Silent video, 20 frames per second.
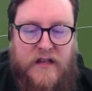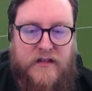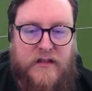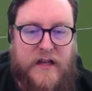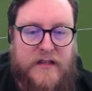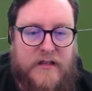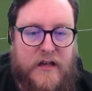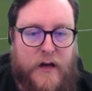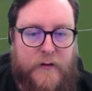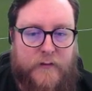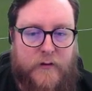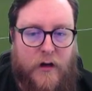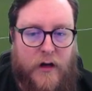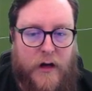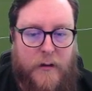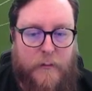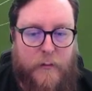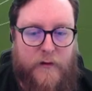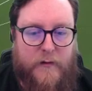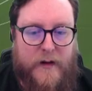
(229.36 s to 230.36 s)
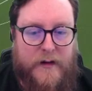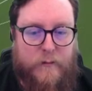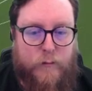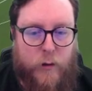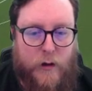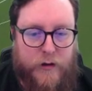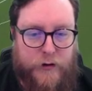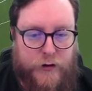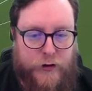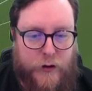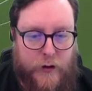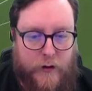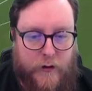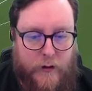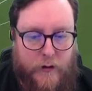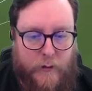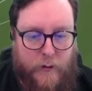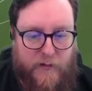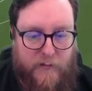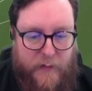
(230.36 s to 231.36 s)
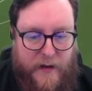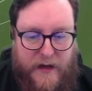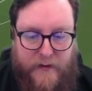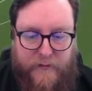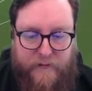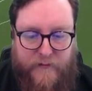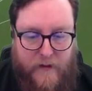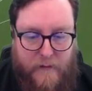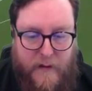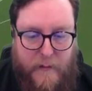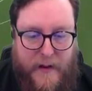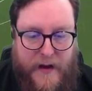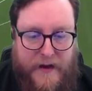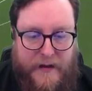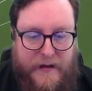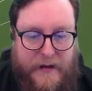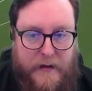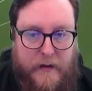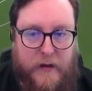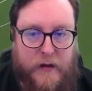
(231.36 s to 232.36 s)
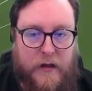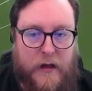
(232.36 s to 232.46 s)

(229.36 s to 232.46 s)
So that's half time. We've had 1 shot. We've played very badly.